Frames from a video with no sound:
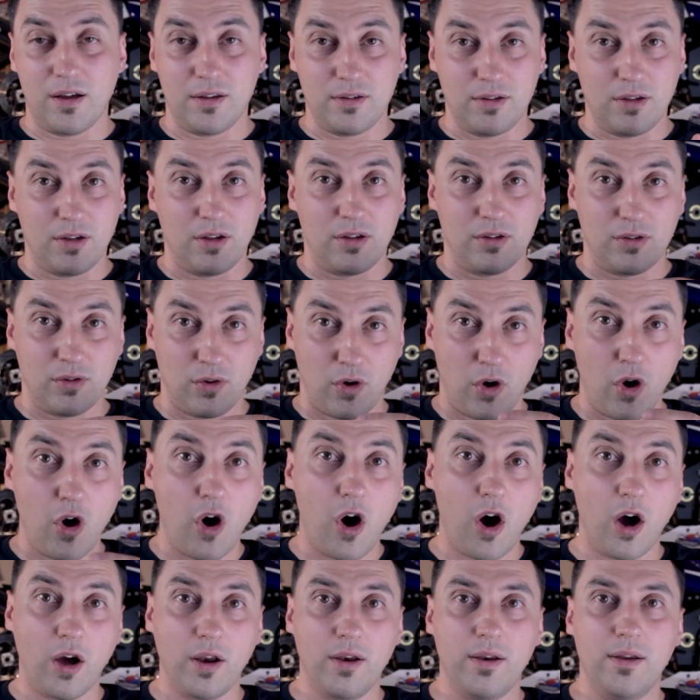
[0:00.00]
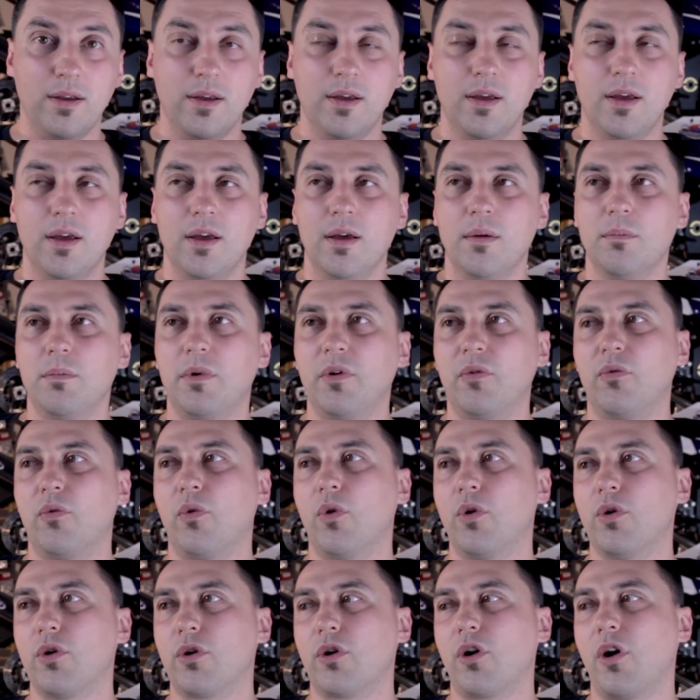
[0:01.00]
you know, hot
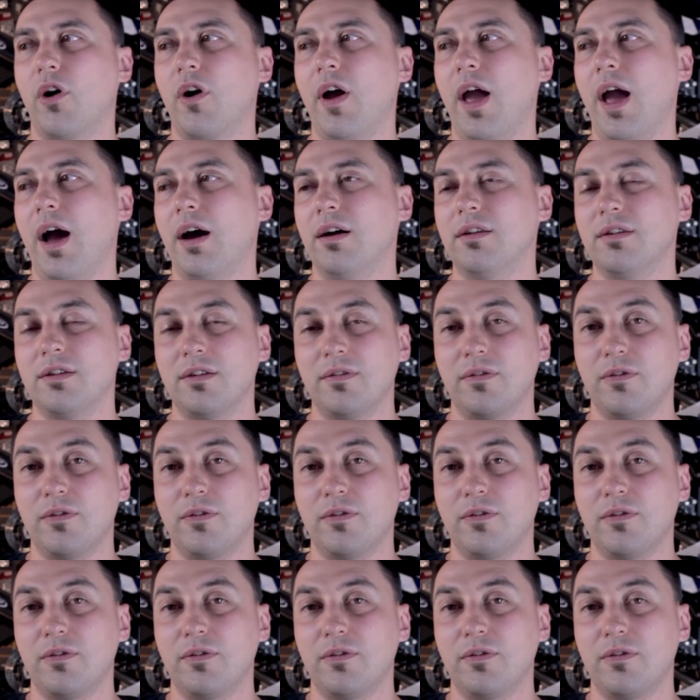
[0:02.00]
before you go out,